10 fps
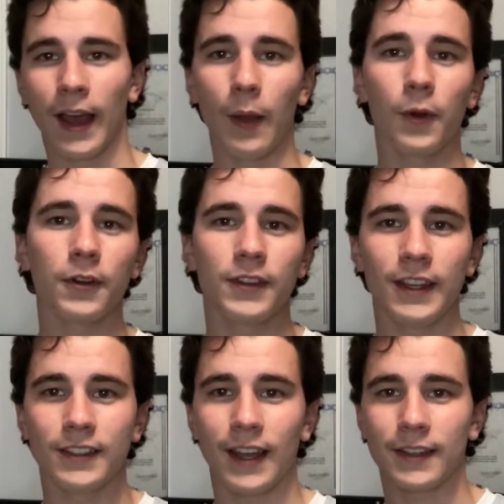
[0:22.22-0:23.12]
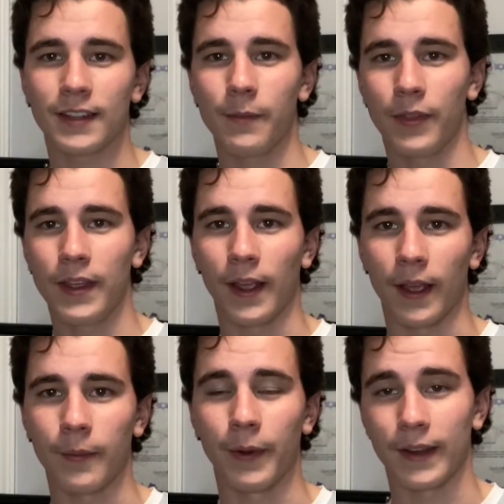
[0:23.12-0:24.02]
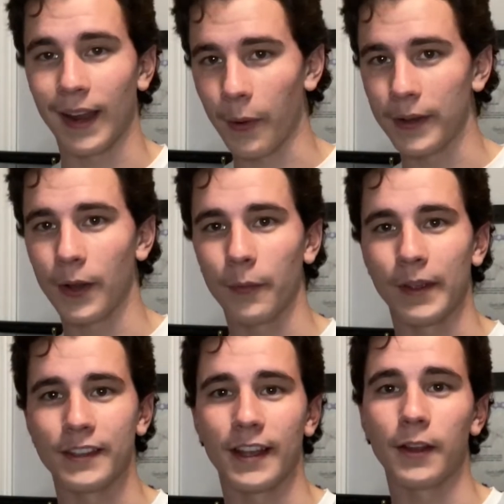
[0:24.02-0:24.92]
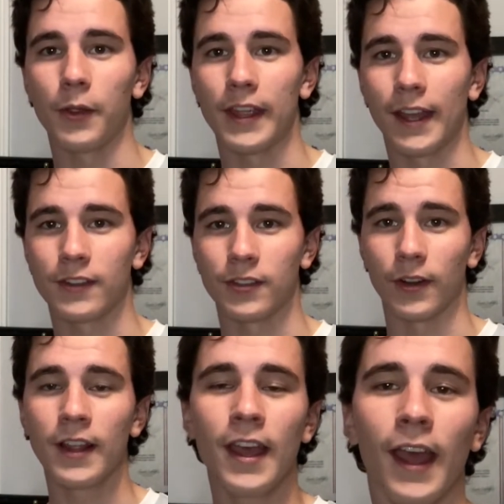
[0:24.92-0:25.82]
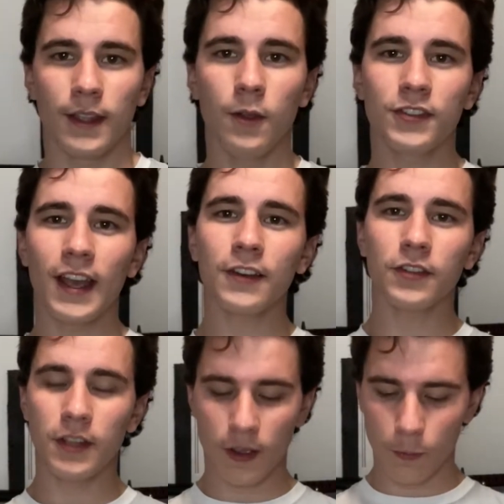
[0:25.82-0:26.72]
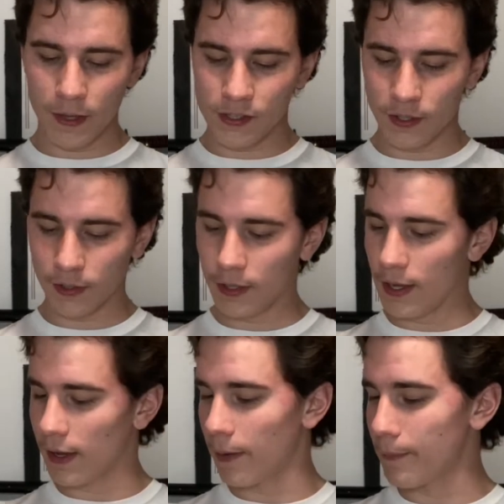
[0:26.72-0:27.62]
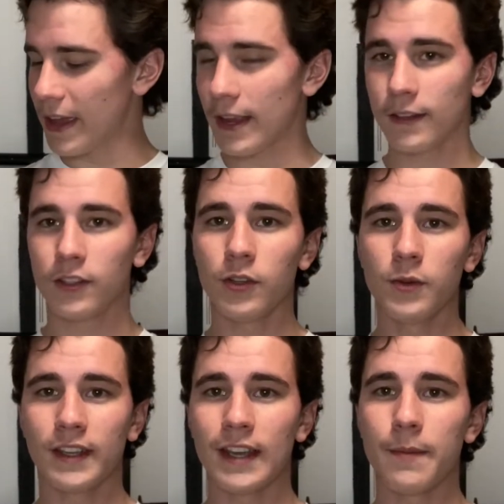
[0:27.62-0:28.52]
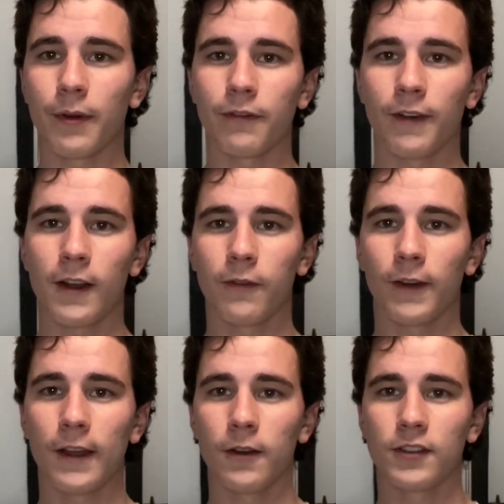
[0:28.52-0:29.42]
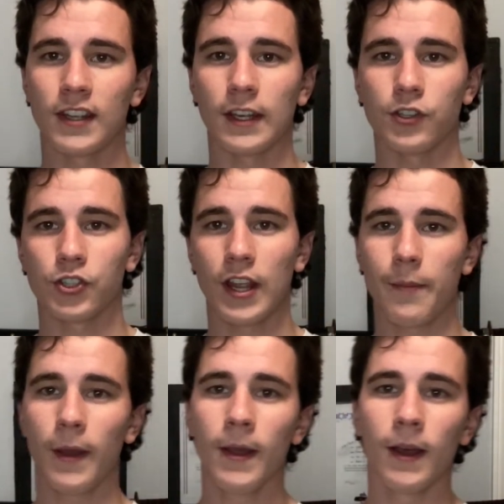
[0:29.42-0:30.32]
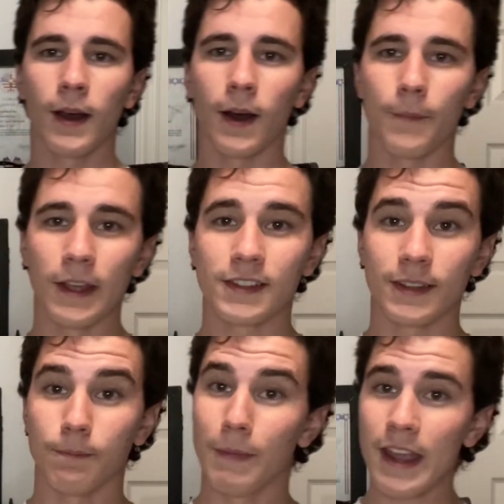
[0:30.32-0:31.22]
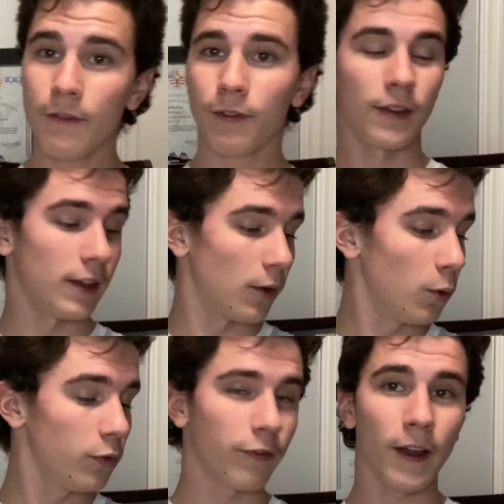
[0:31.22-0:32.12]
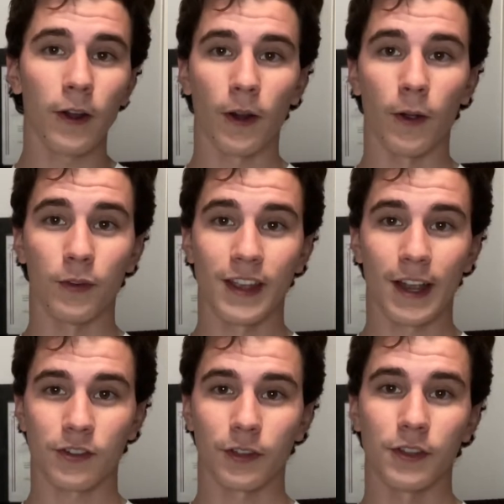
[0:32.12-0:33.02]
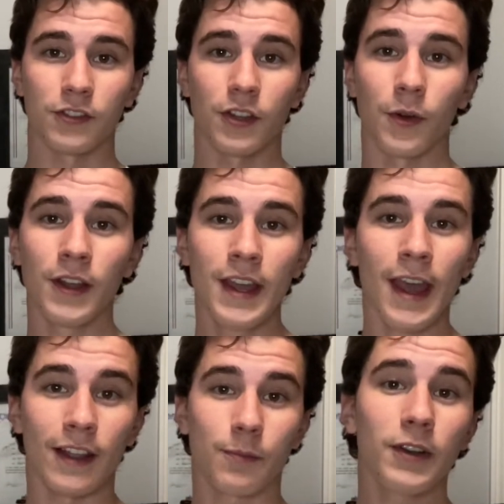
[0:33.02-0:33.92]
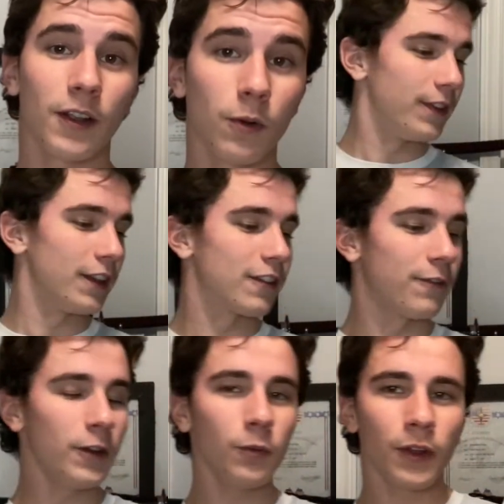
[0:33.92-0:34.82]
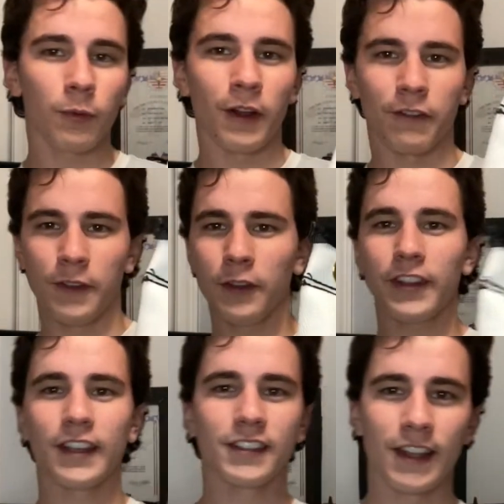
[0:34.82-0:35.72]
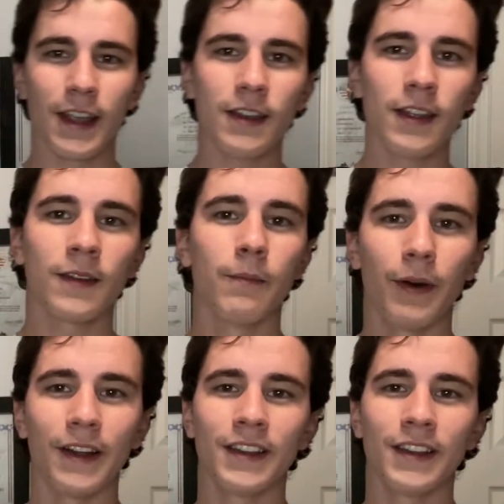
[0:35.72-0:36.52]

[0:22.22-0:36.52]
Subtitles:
wondered the exact same thing, but now I don't because I know the answer. It was actually originally made to keep firefighters in shape. It's made from an old fire hose, actually, so it's pretty cool. It's filled with what feels like sand, but